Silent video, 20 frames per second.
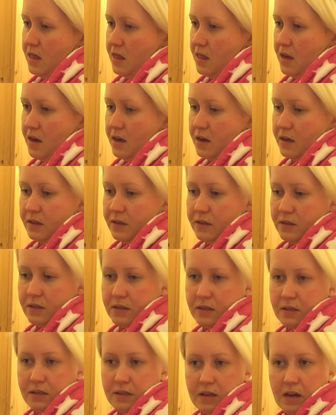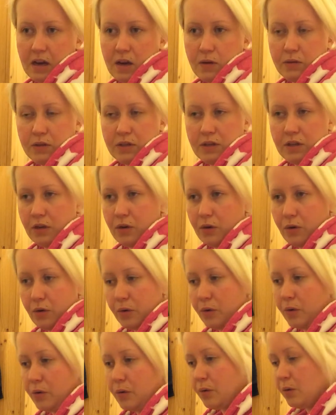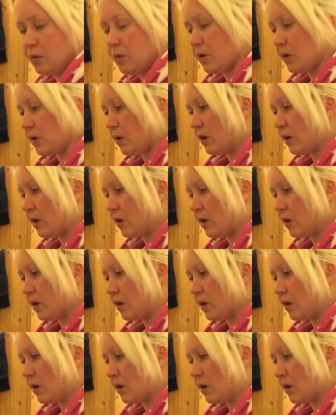that's how did it go,